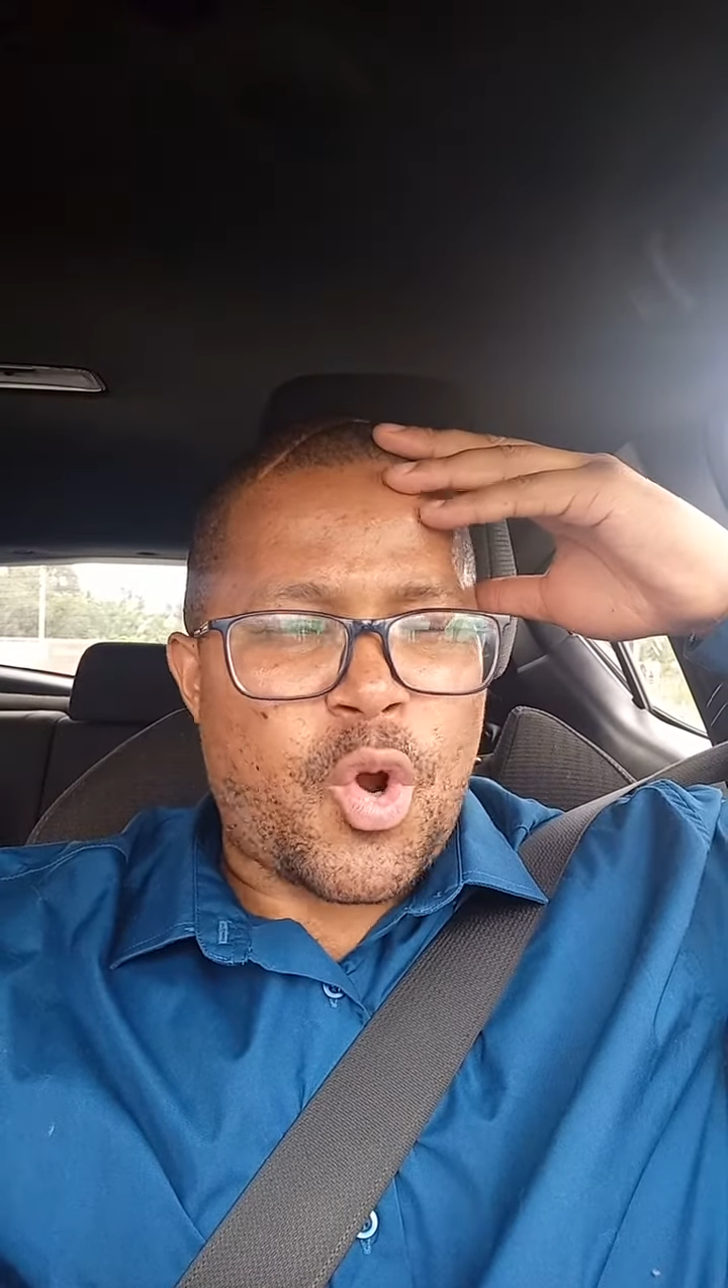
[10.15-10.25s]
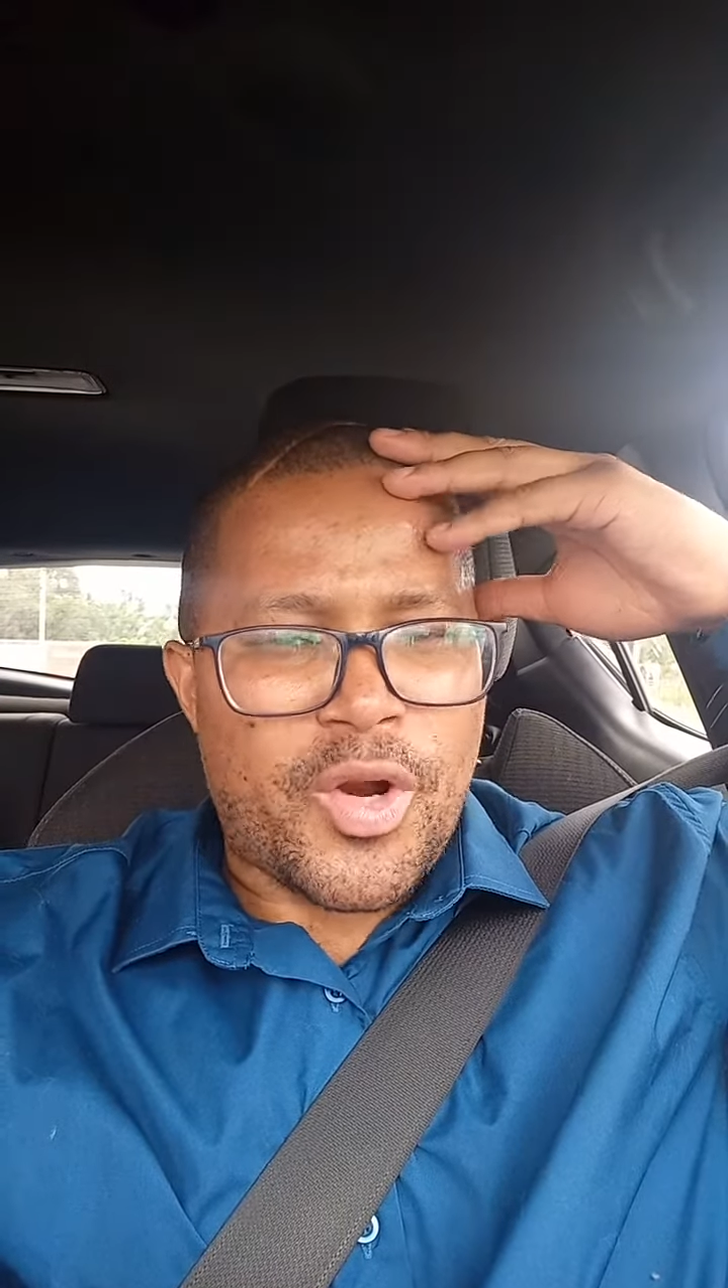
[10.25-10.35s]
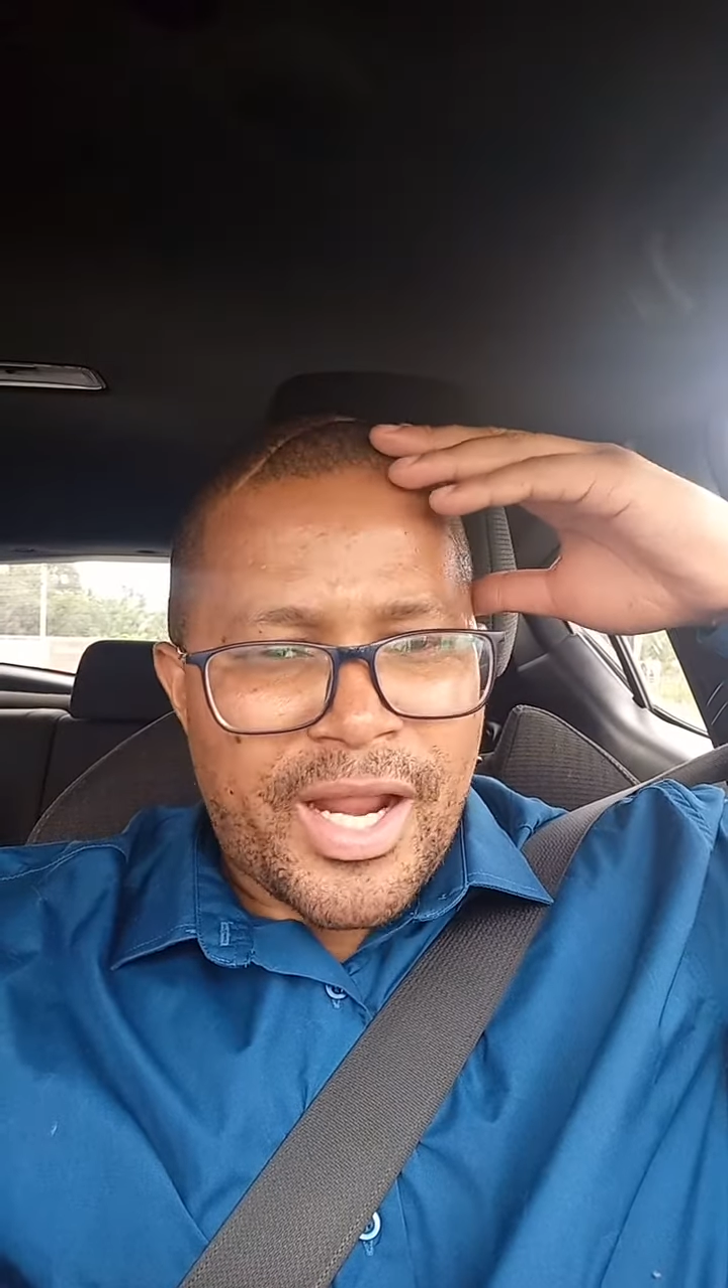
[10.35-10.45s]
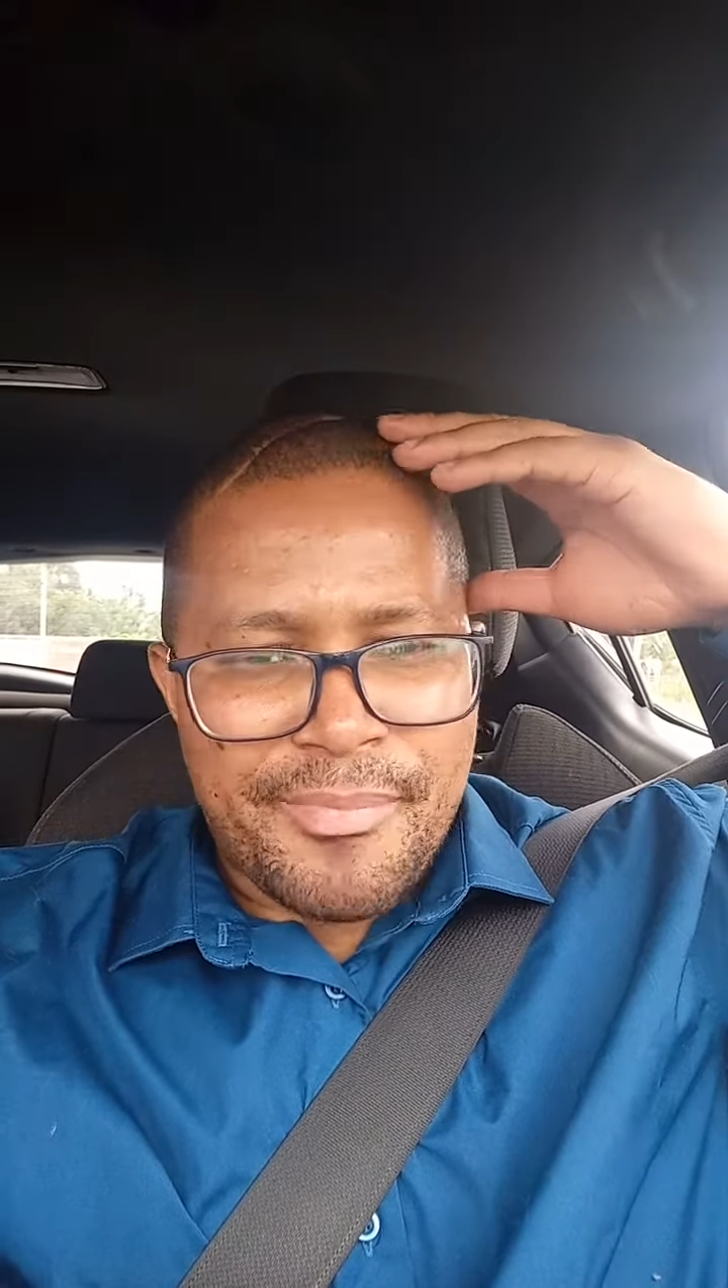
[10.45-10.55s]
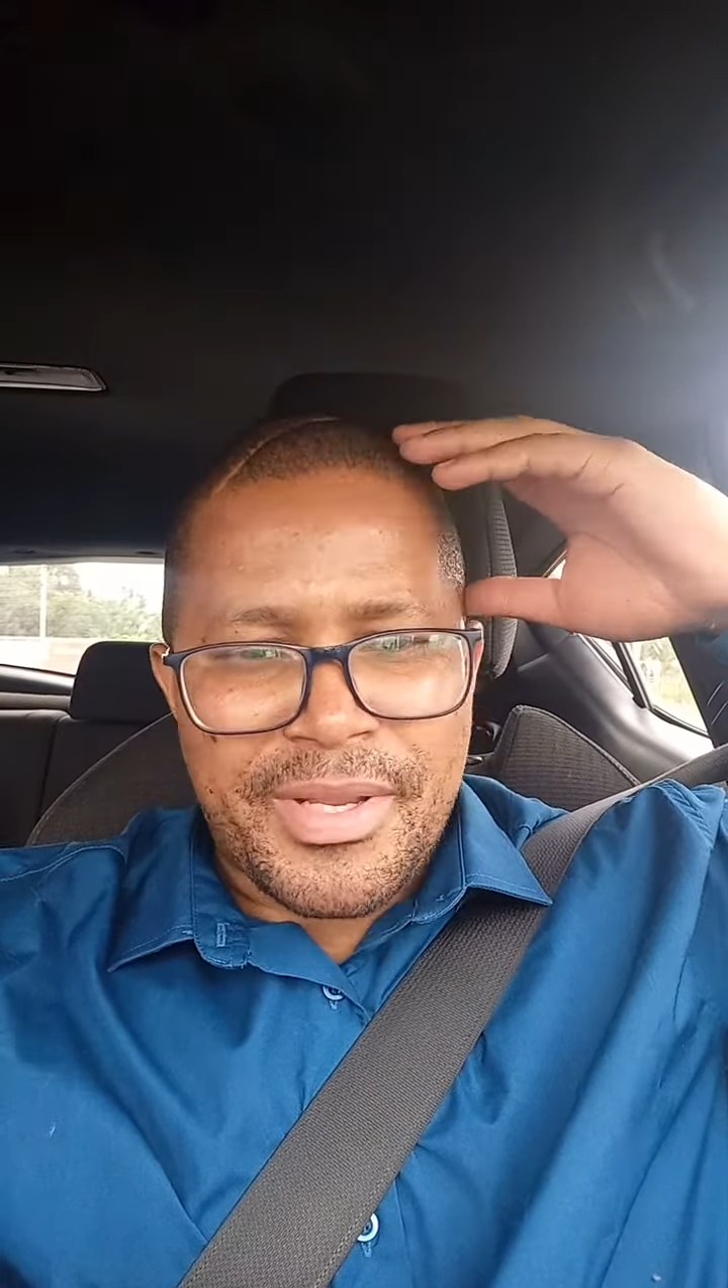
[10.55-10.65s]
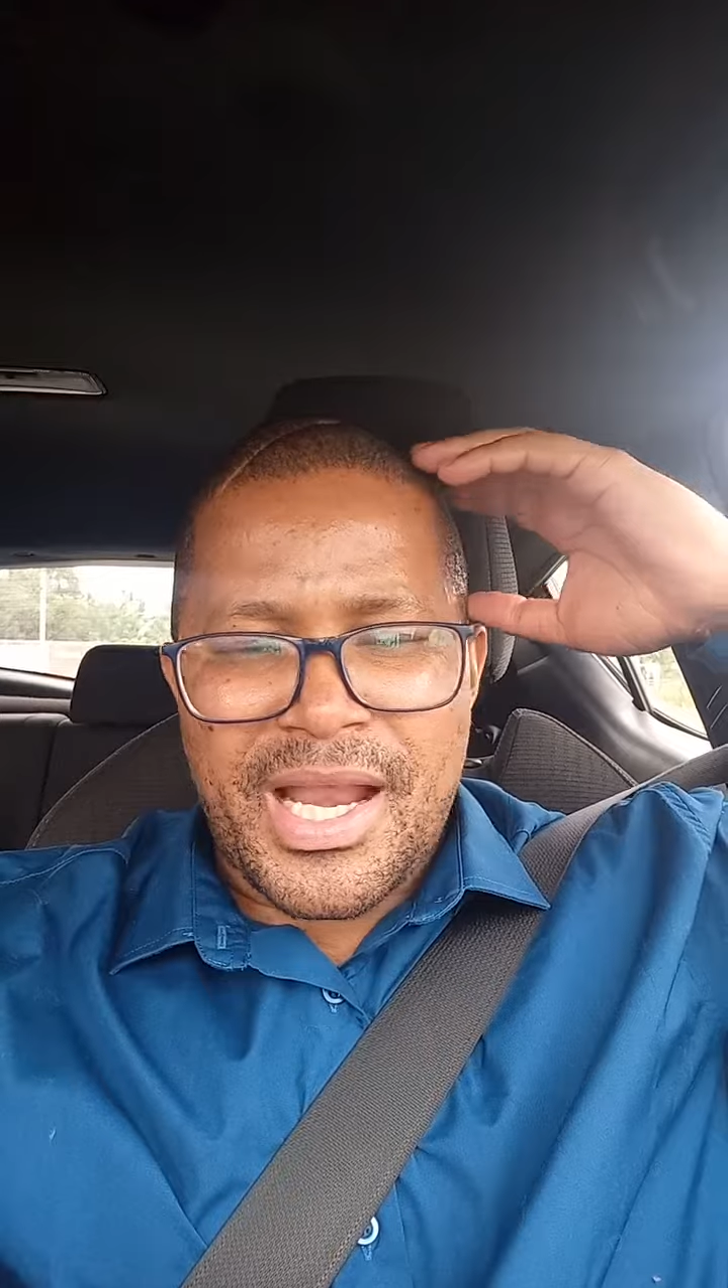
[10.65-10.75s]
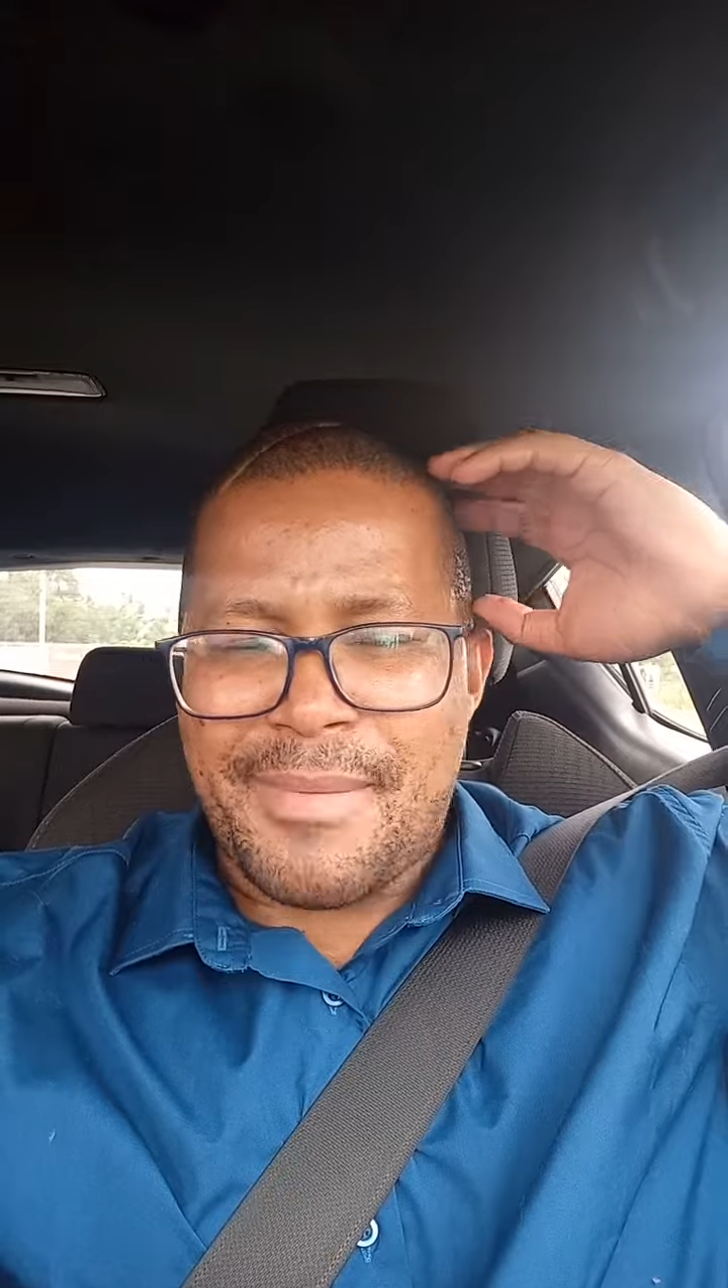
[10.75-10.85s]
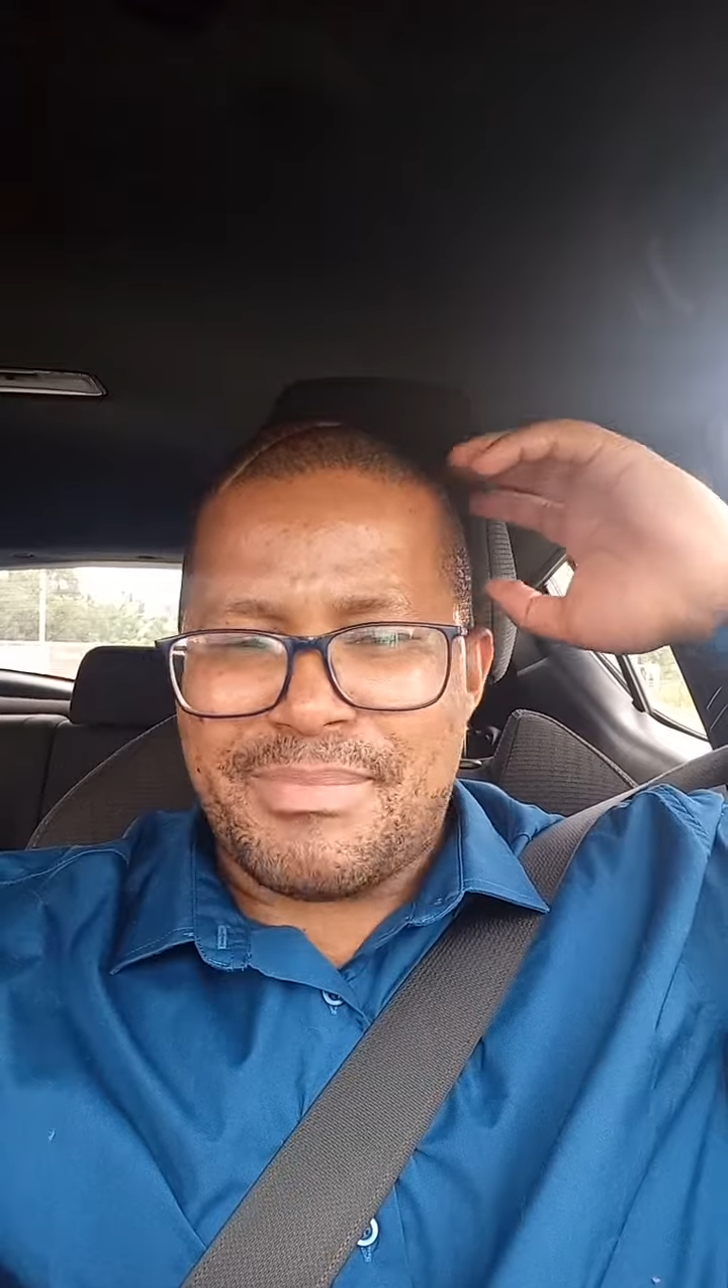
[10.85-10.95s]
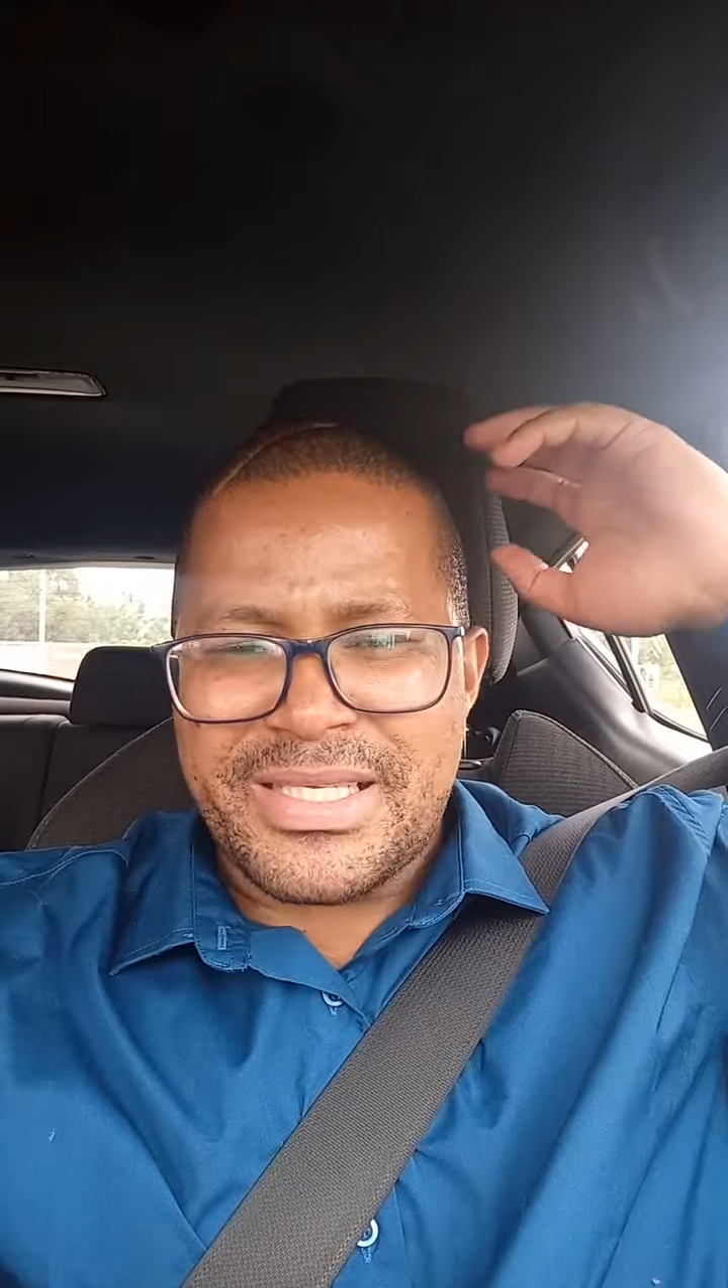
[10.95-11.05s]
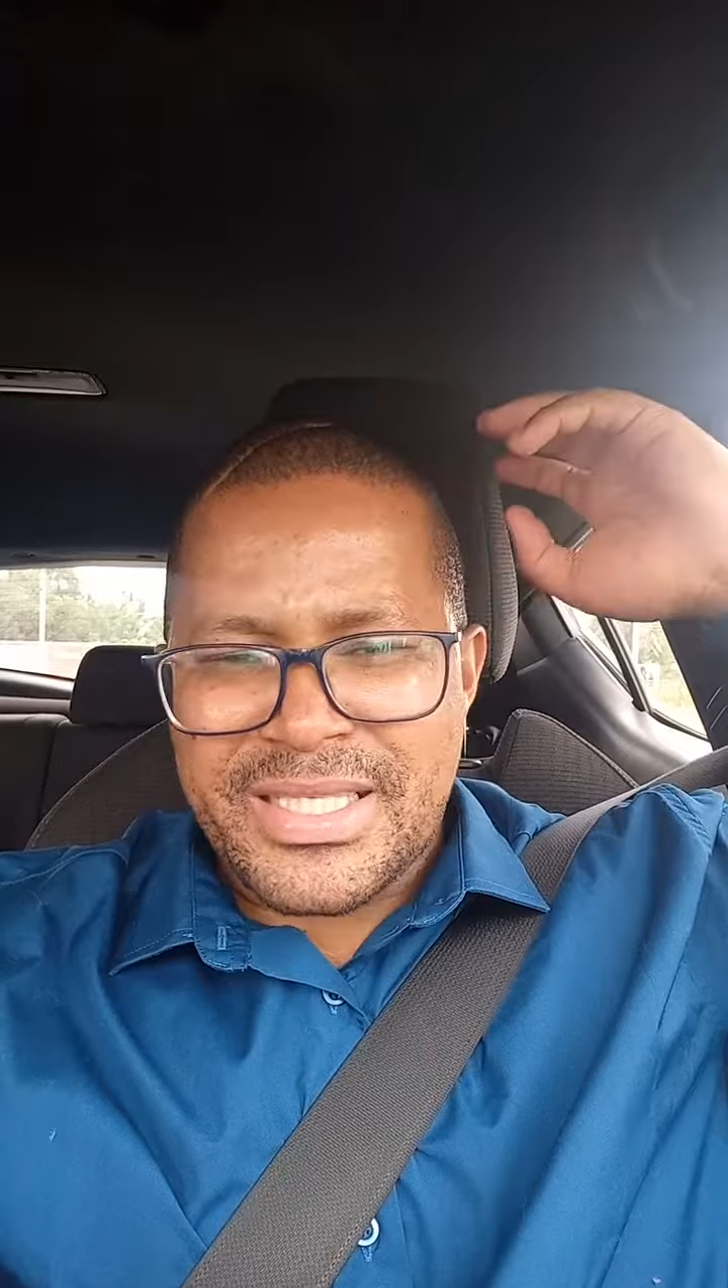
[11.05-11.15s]
caught up in our
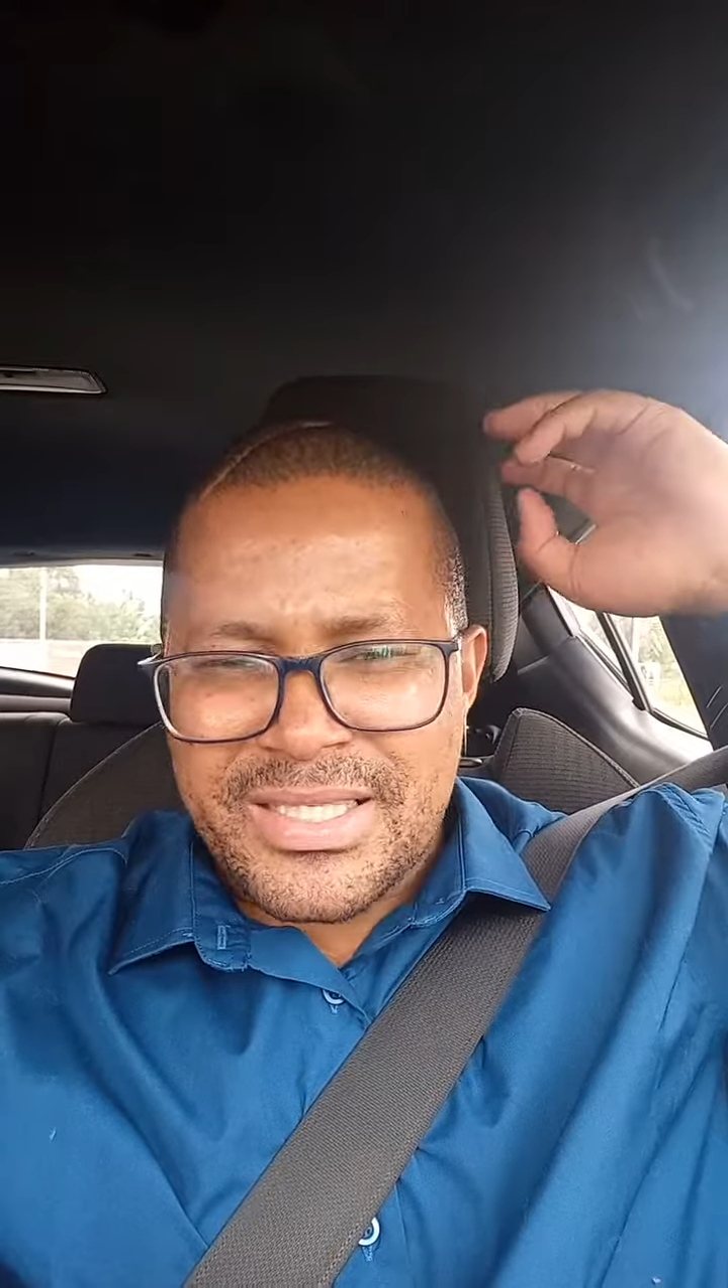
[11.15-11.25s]
busy